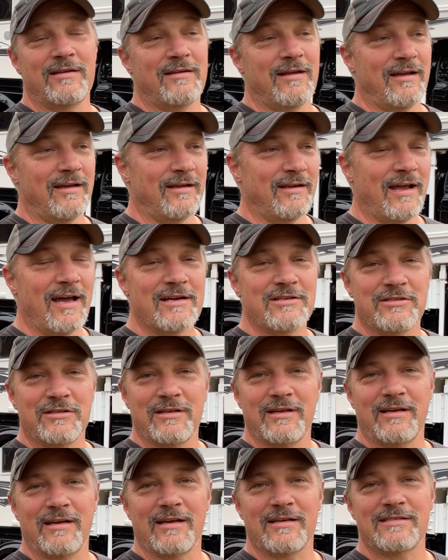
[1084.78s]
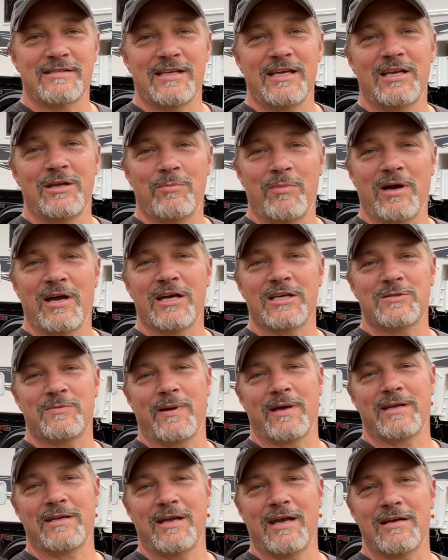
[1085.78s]
It actually exceeded my
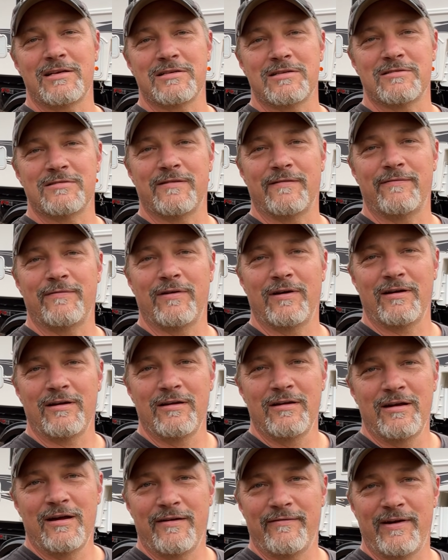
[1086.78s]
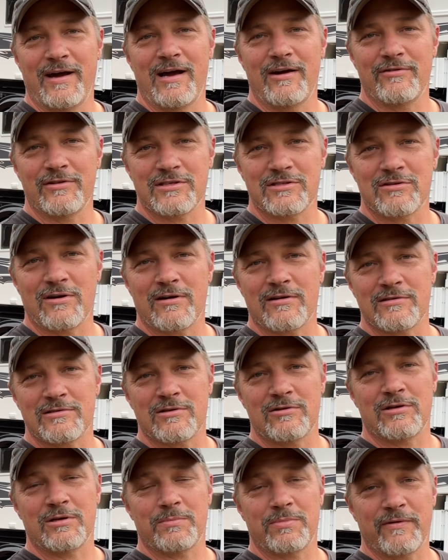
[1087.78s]
expectations of how this truck is
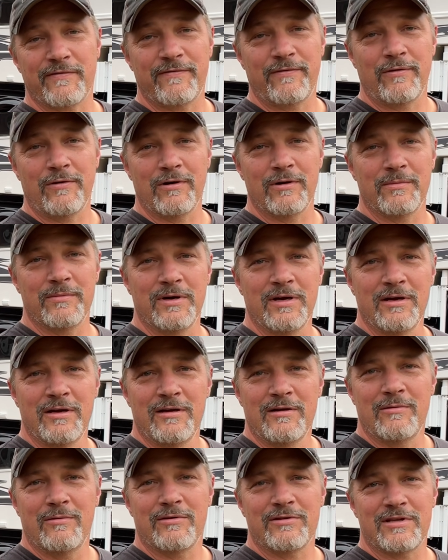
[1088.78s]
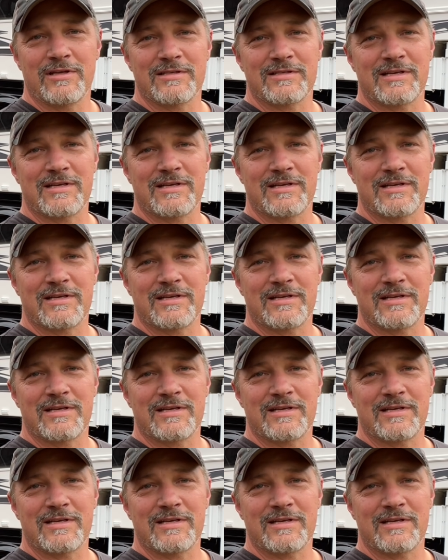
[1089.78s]
going to perform with this